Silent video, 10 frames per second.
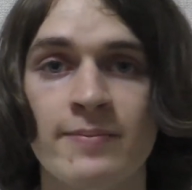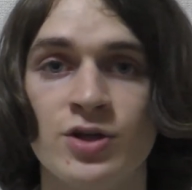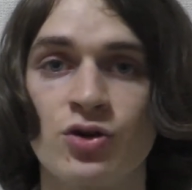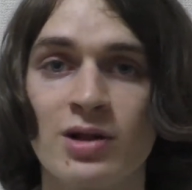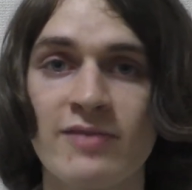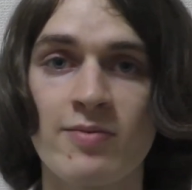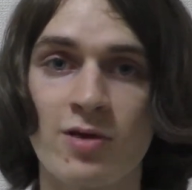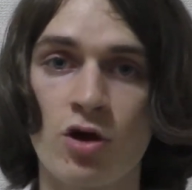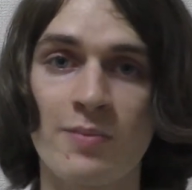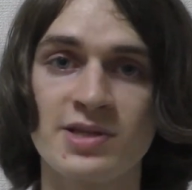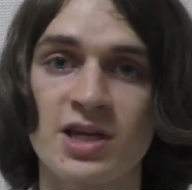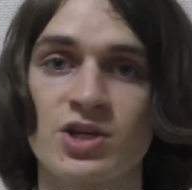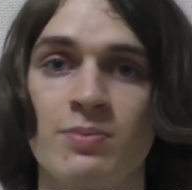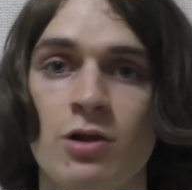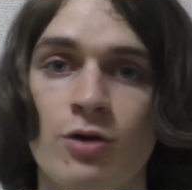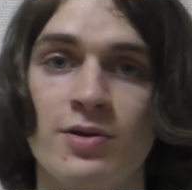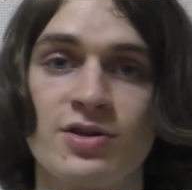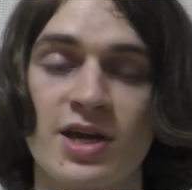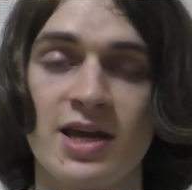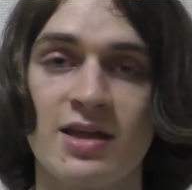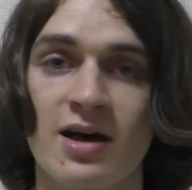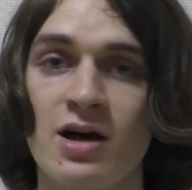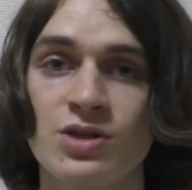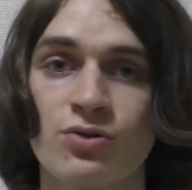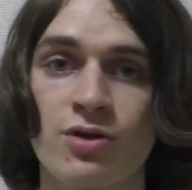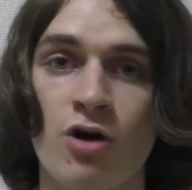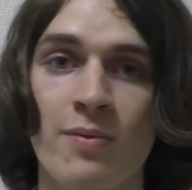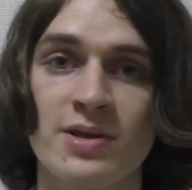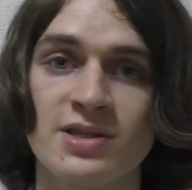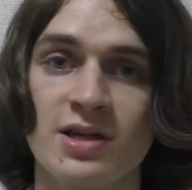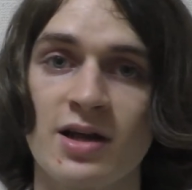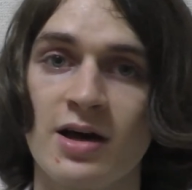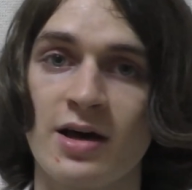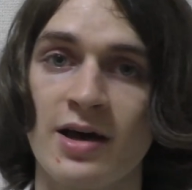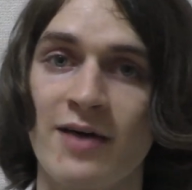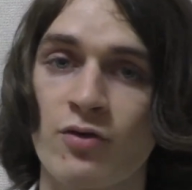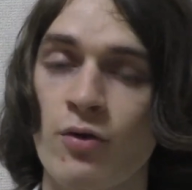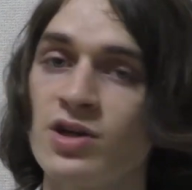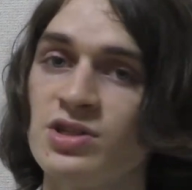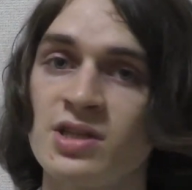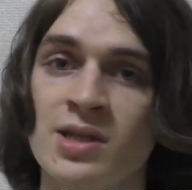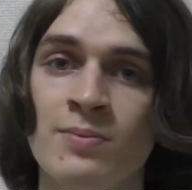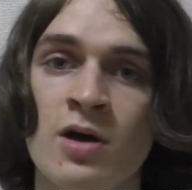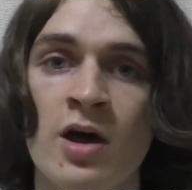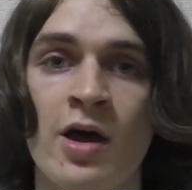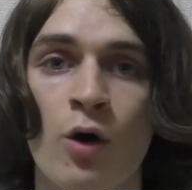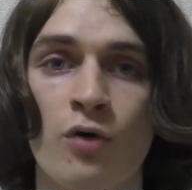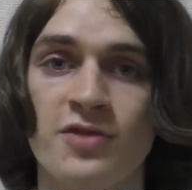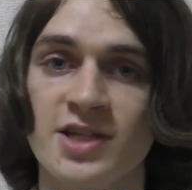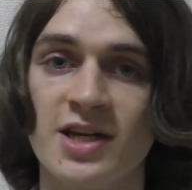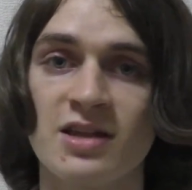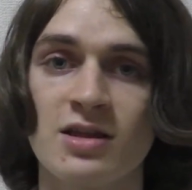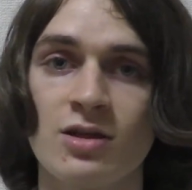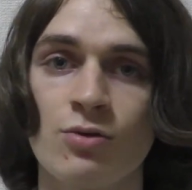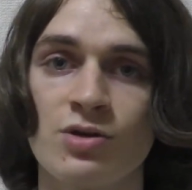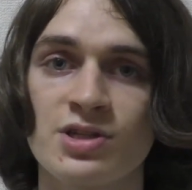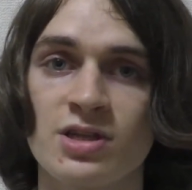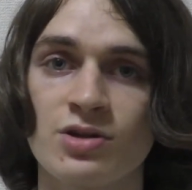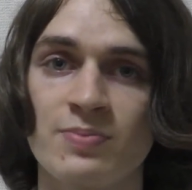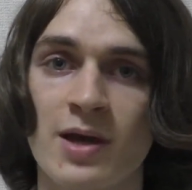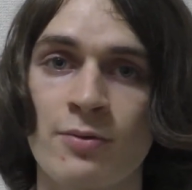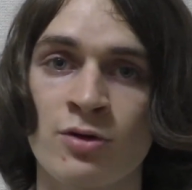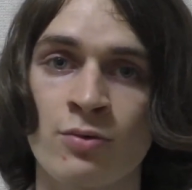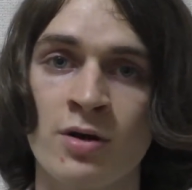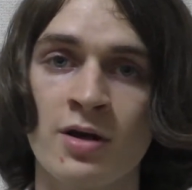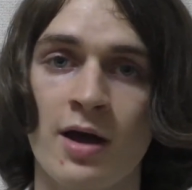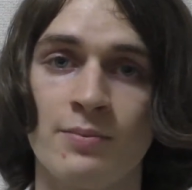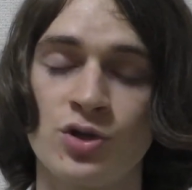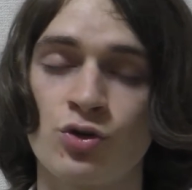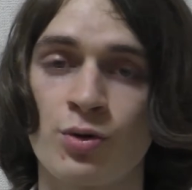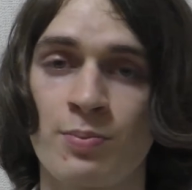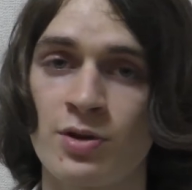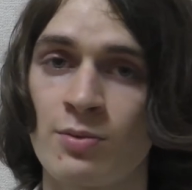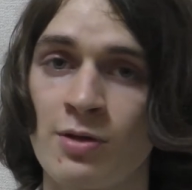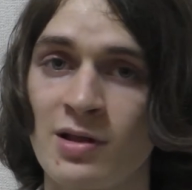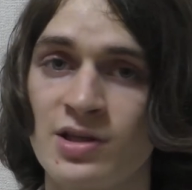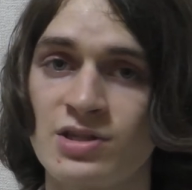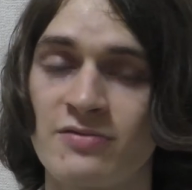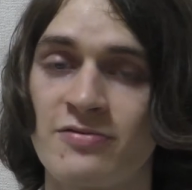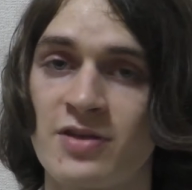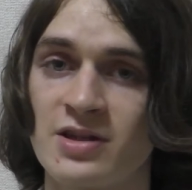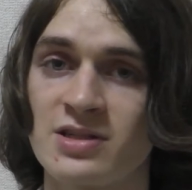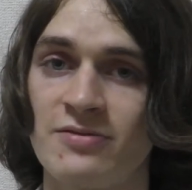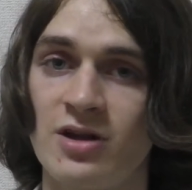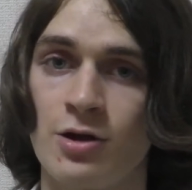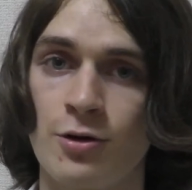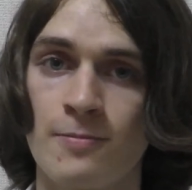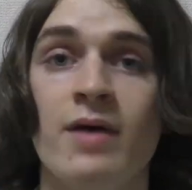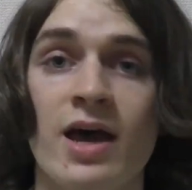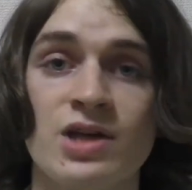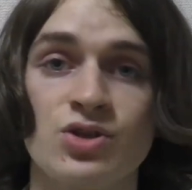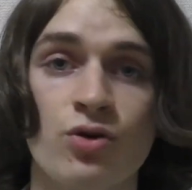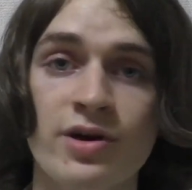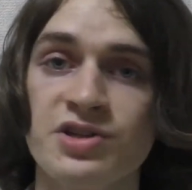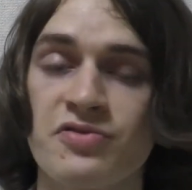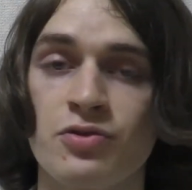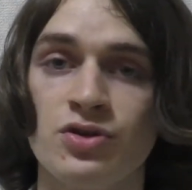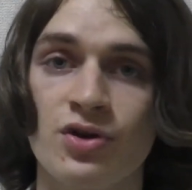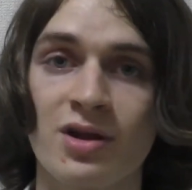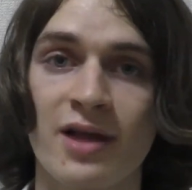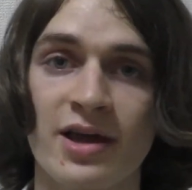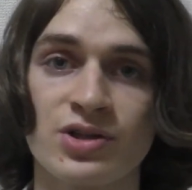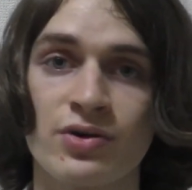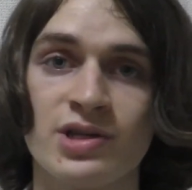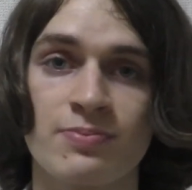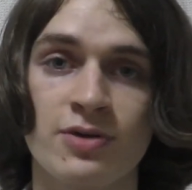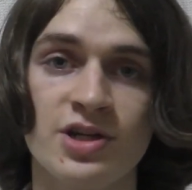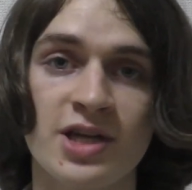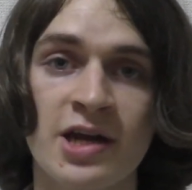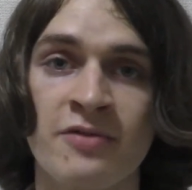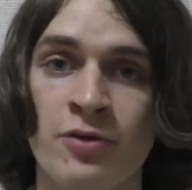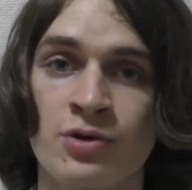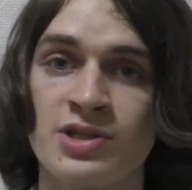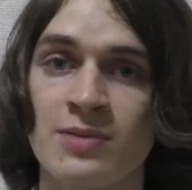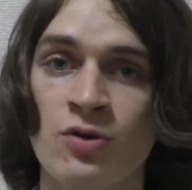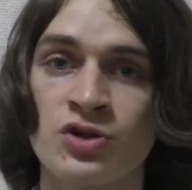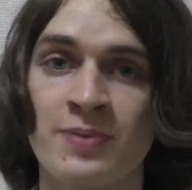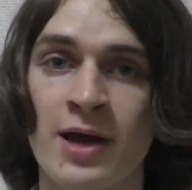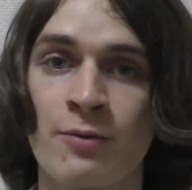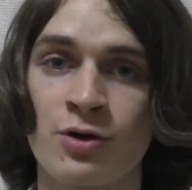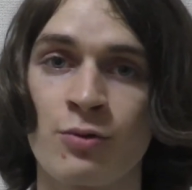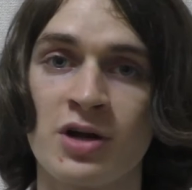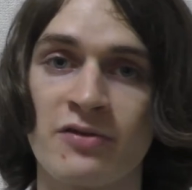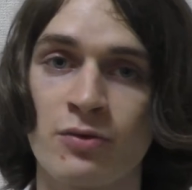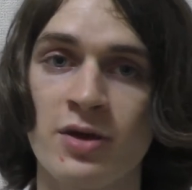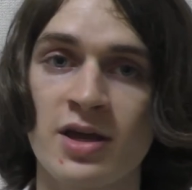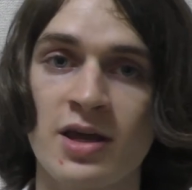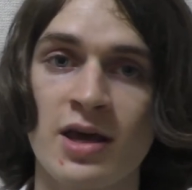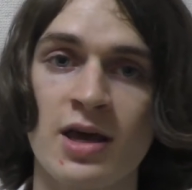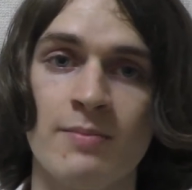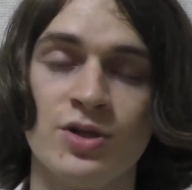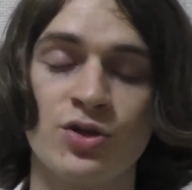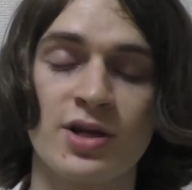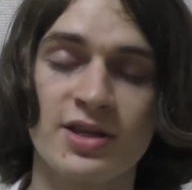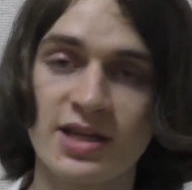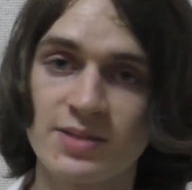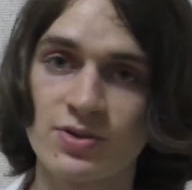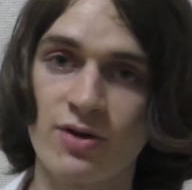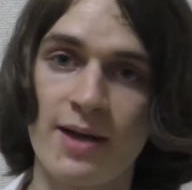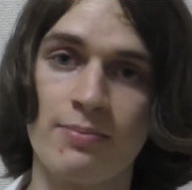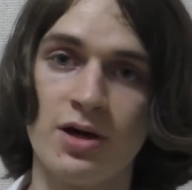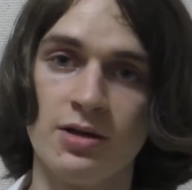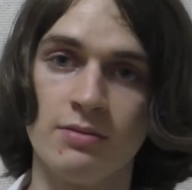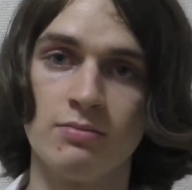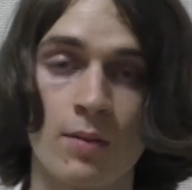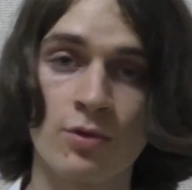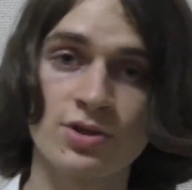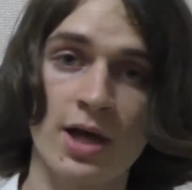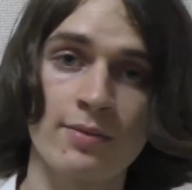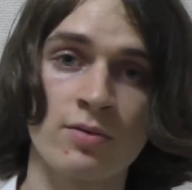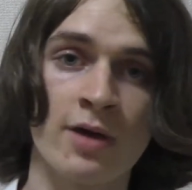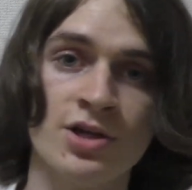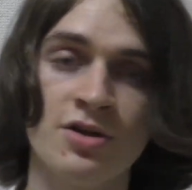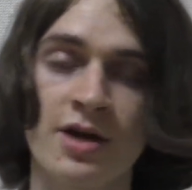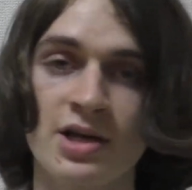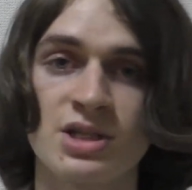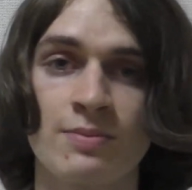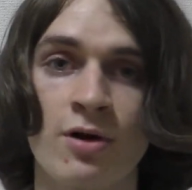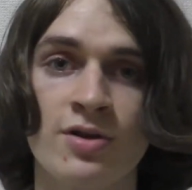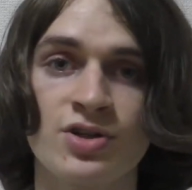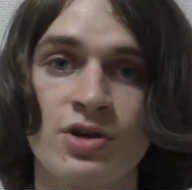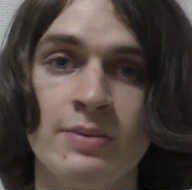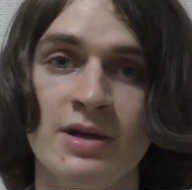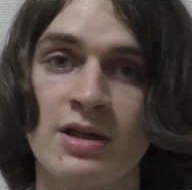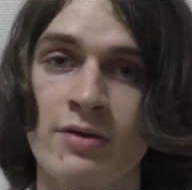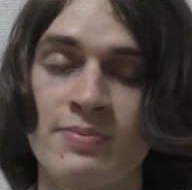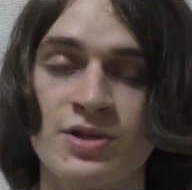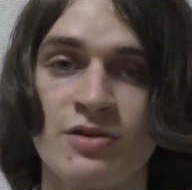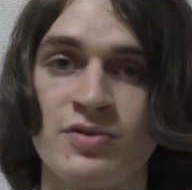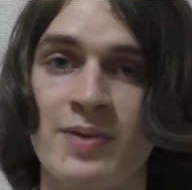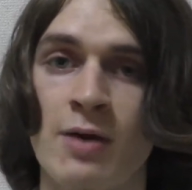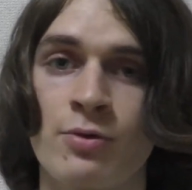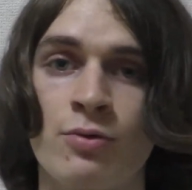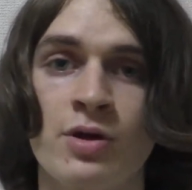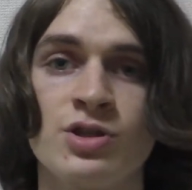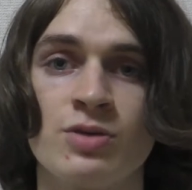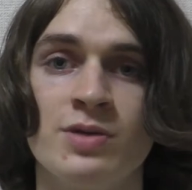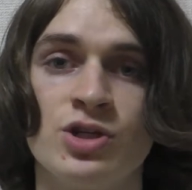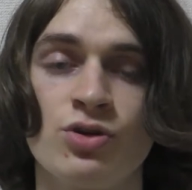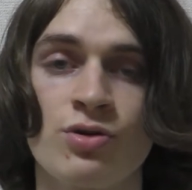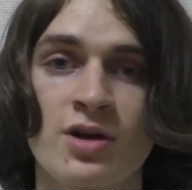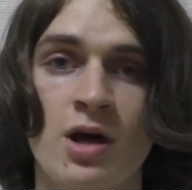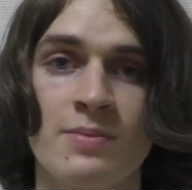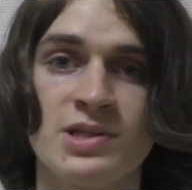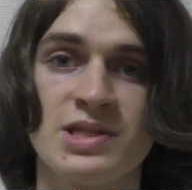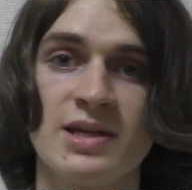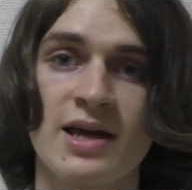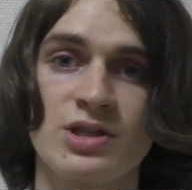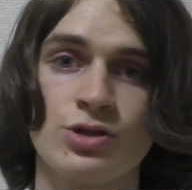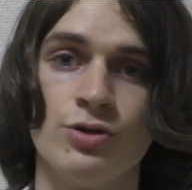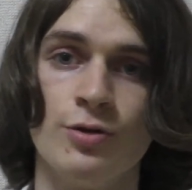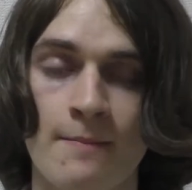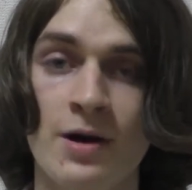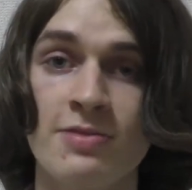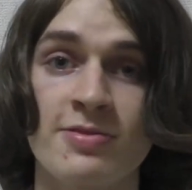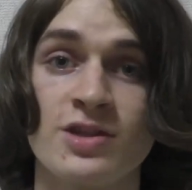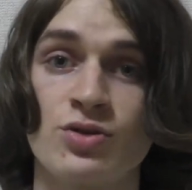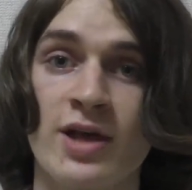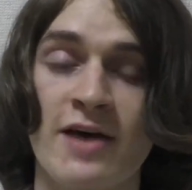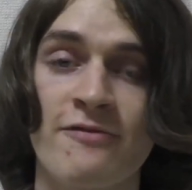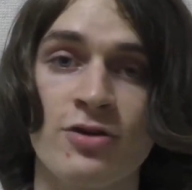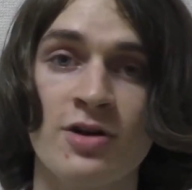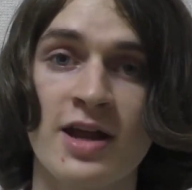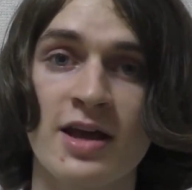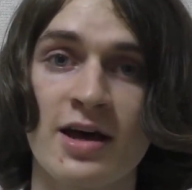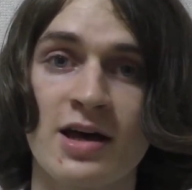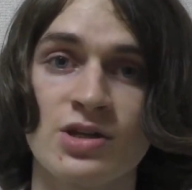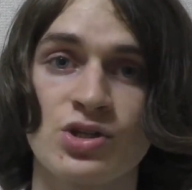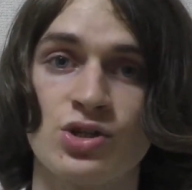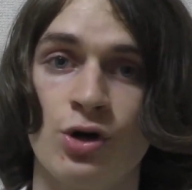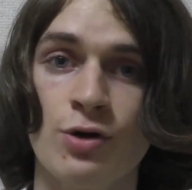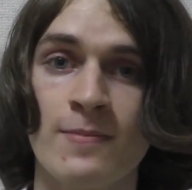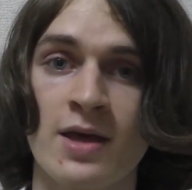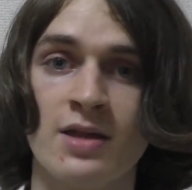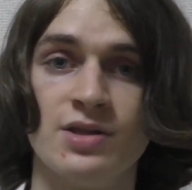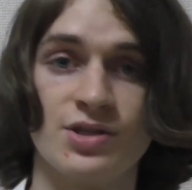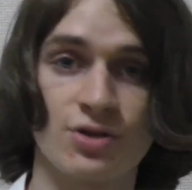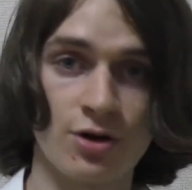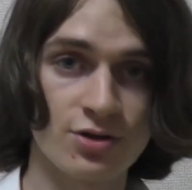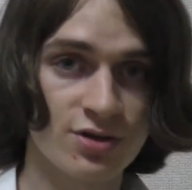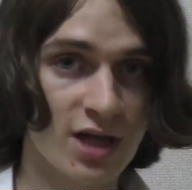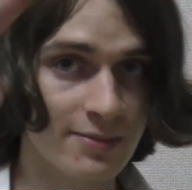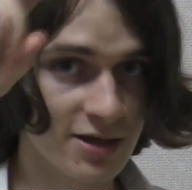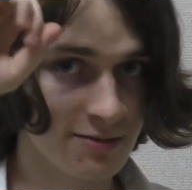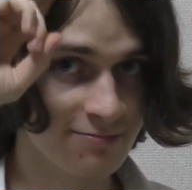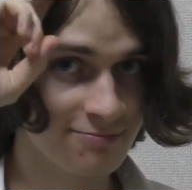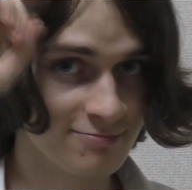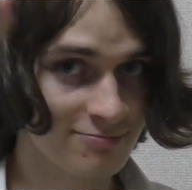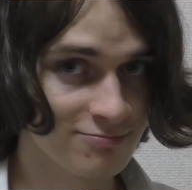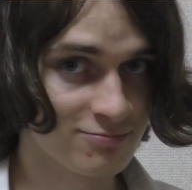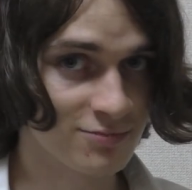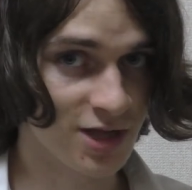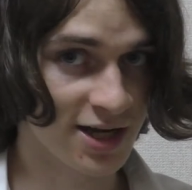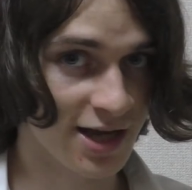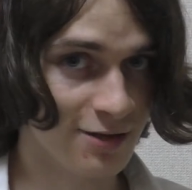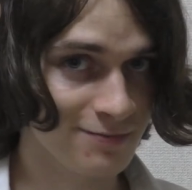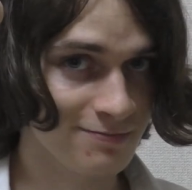be sure to leave them in the comment section below, because I either answer all the comments that have questions in them, or if there's anything that you want to see on Japan 101, I'm sure to put them on the list of things to video. As always, if you enjoyed, a like is always appreciated. If you want to see more Japan 101 every week, be sure to hit that subscribe button. One more time to remind you guys, tomorrow there's going to be another episode of Japan 101, so be sure to come and see that too. But that's all I have for you today, guys. So, this is ConnorTsunami, signing out.